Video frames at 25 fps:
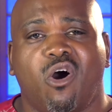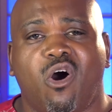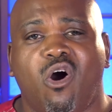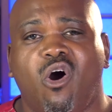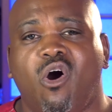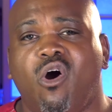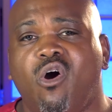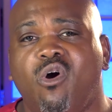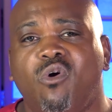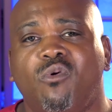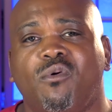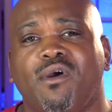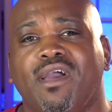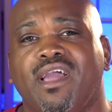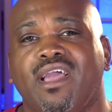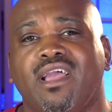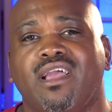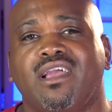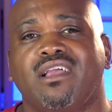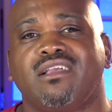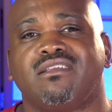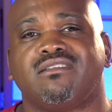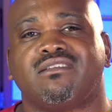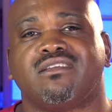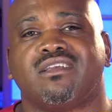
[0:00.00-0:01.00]

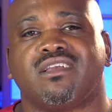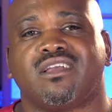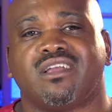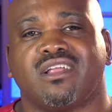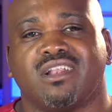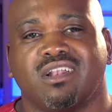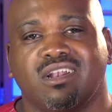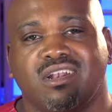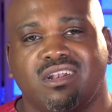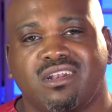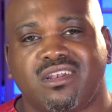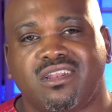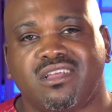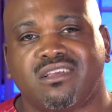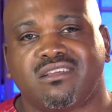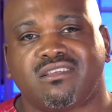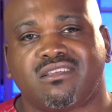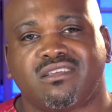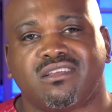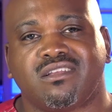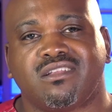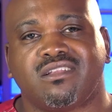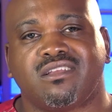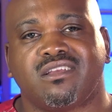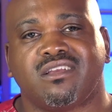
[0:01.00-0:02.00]
Always
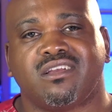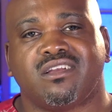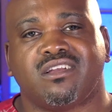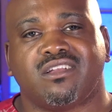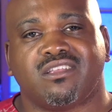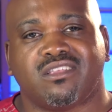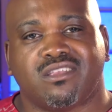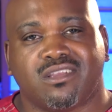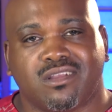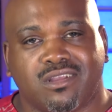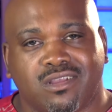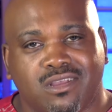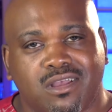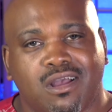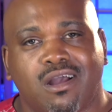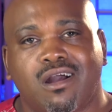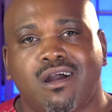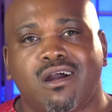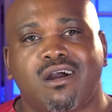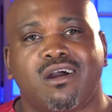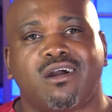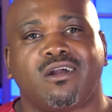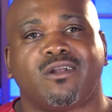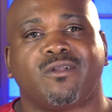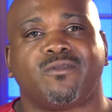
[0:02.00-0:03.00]
listen to
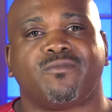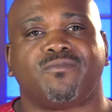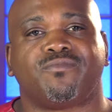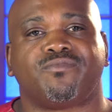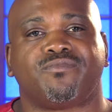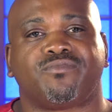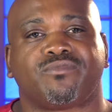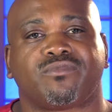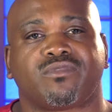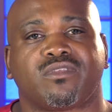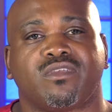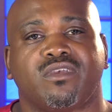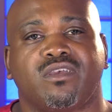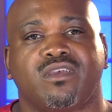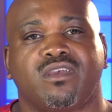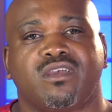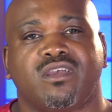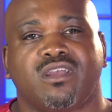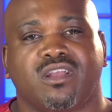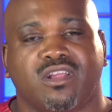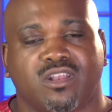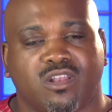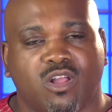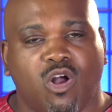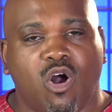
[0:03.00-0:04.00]
God.
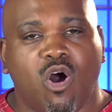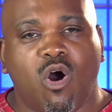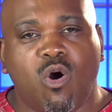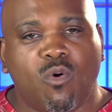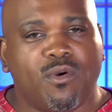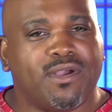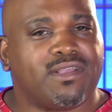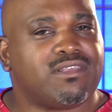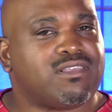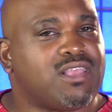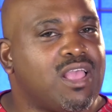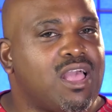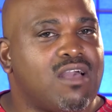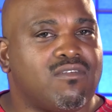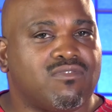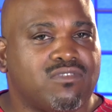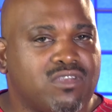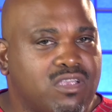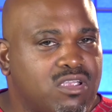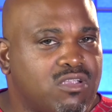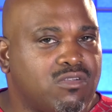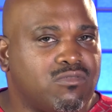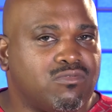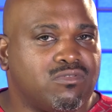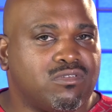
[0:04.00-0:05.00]
Always have
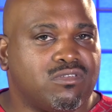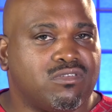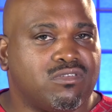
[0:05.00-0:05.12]
courage.